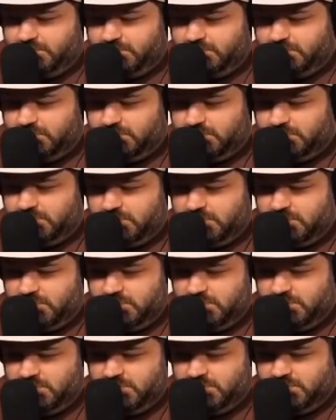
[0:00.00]

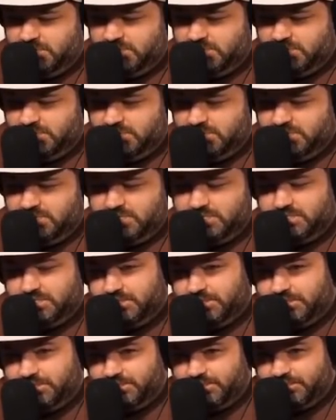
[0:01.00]

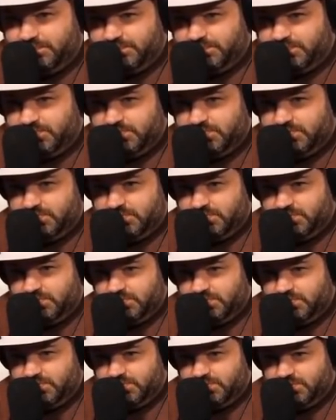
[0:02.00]

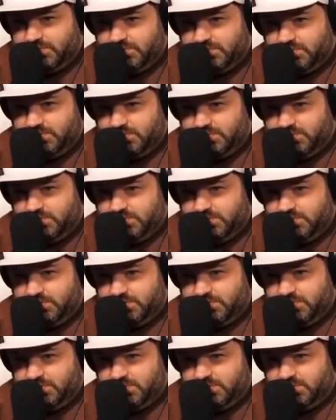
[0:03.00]

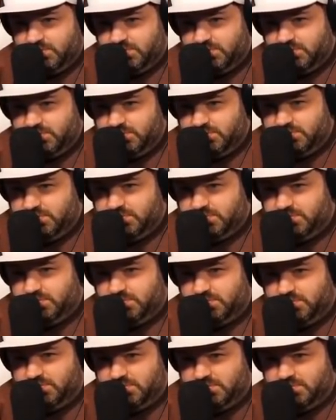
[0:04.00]

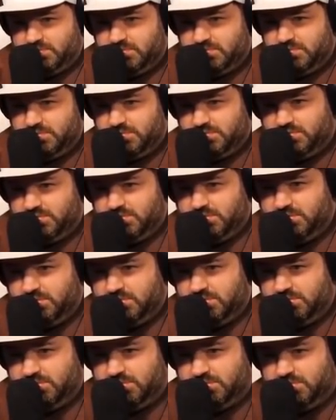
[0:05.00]

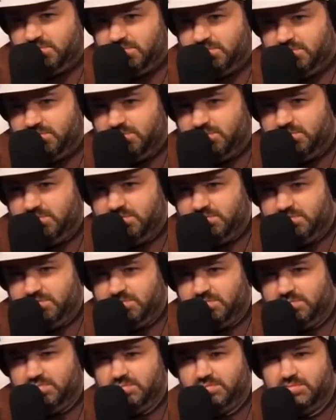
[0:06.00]

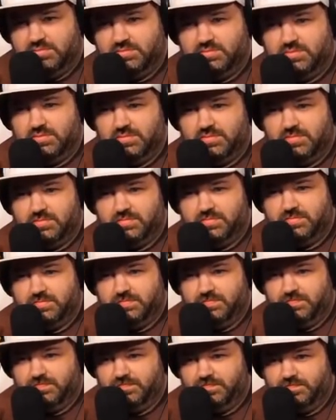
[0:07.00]
No words are spoken by the person on screen.